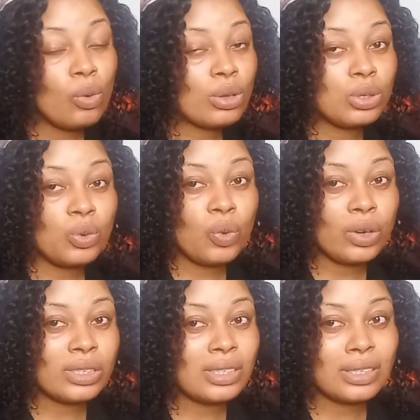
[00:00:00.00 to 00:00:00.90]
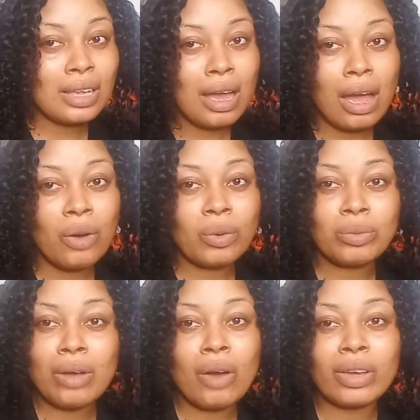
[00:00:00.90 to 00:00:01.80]
what you want.
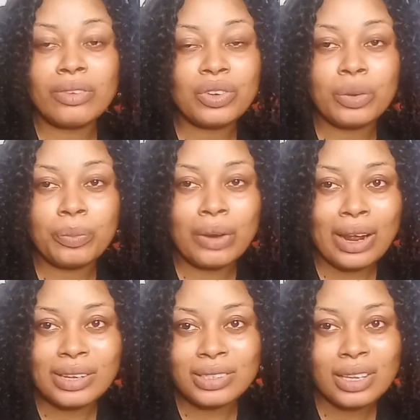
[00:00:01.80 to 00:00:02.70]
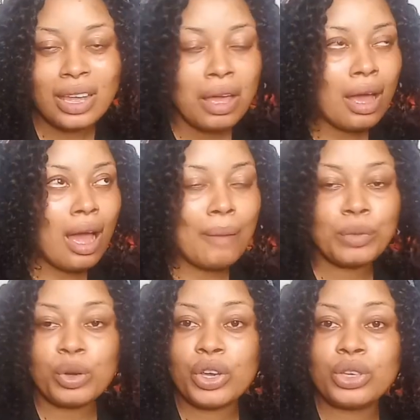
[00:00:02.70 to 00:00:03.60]
I'll give you the price. I'm
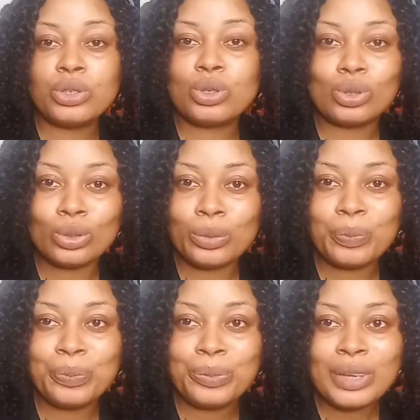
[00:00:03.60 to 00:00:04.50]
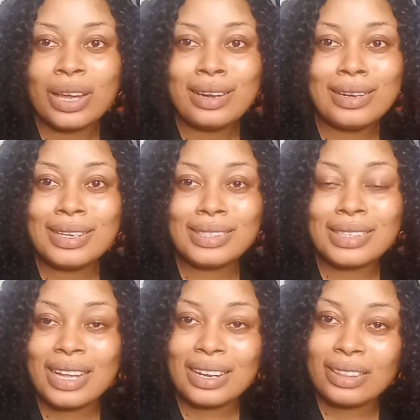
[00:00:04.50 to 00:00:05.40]
not going to list
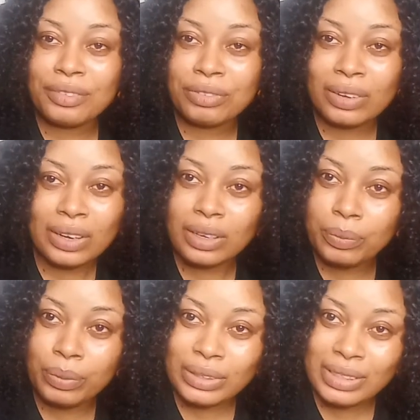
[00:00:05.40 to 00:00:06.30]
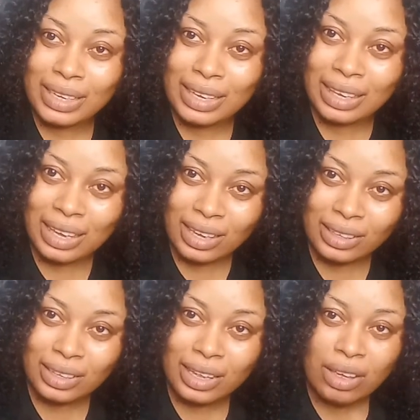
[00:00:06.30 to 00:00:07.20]
anything for anybody again
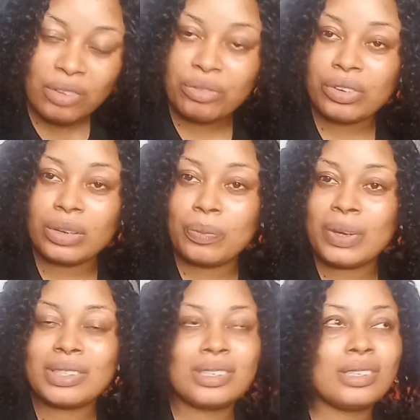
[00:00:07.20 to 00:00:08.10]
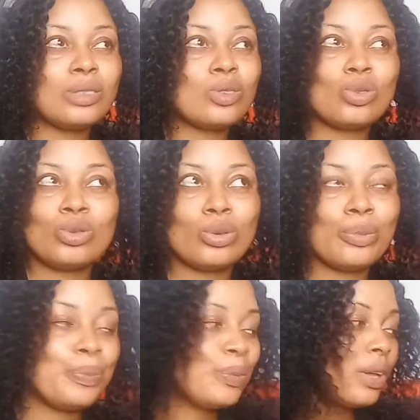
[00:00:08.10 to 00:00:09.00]
for the person
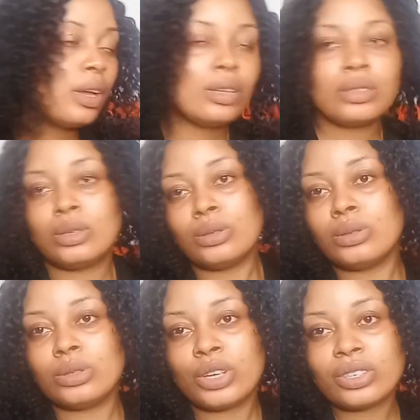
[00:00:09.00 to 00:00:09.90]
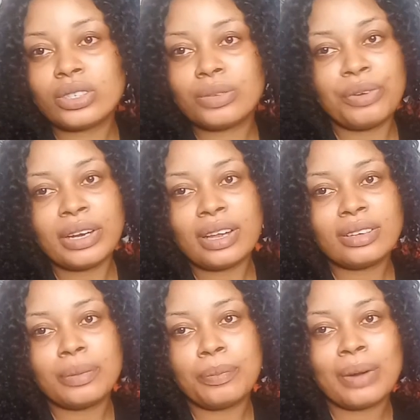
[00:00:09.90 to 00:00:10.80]
to just find
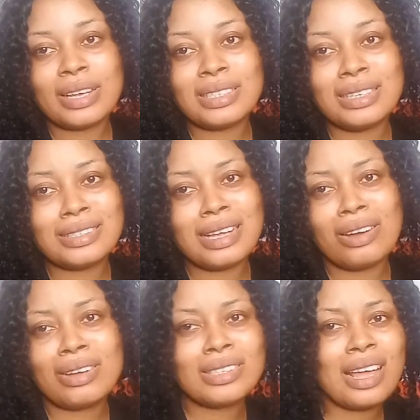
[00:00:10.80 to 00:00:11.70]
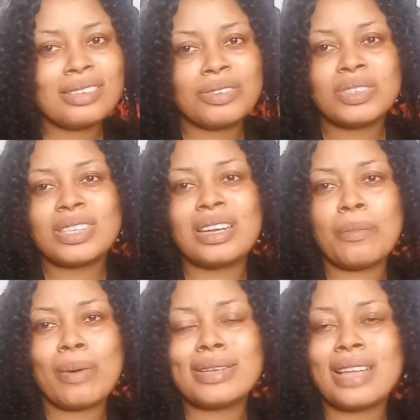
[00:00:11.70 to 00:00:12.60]
out the price list. And it's not as if to say the
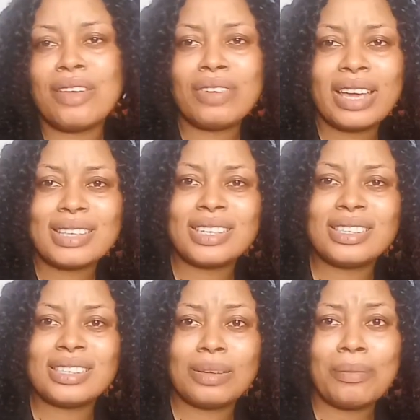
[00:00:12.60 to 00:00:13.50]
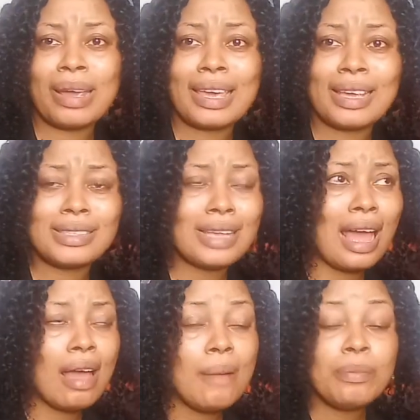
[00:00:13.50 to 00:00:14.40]
price that even getting into the market are